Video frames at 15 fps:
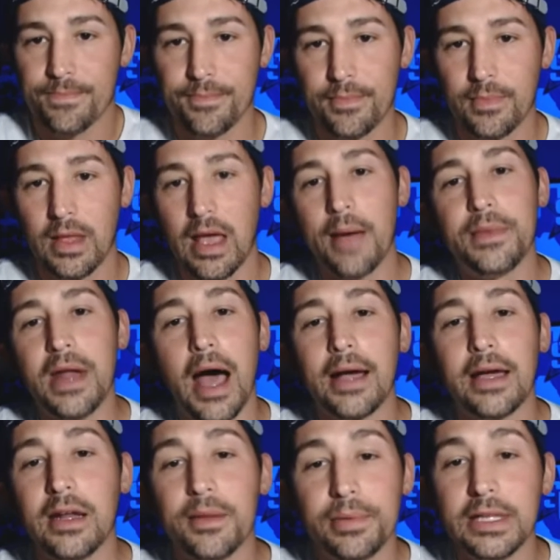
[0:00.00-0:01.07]
I'm not going
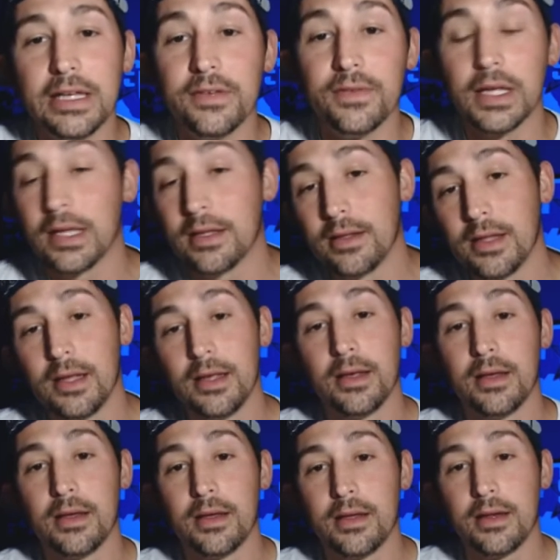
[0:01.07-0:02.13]
to believe it.
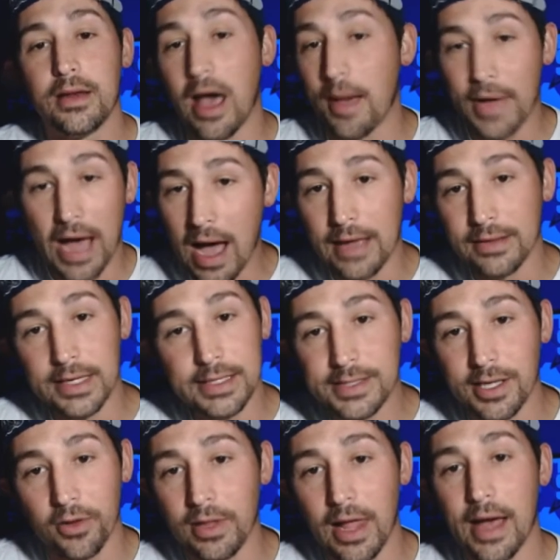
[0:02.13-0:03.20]
Not behind this
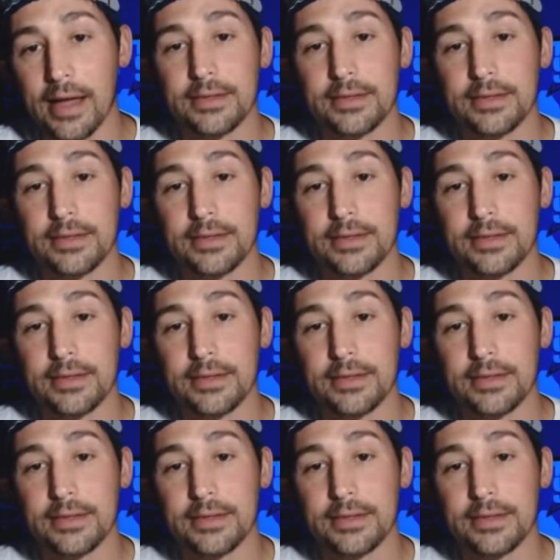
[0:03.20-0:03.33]
Oline.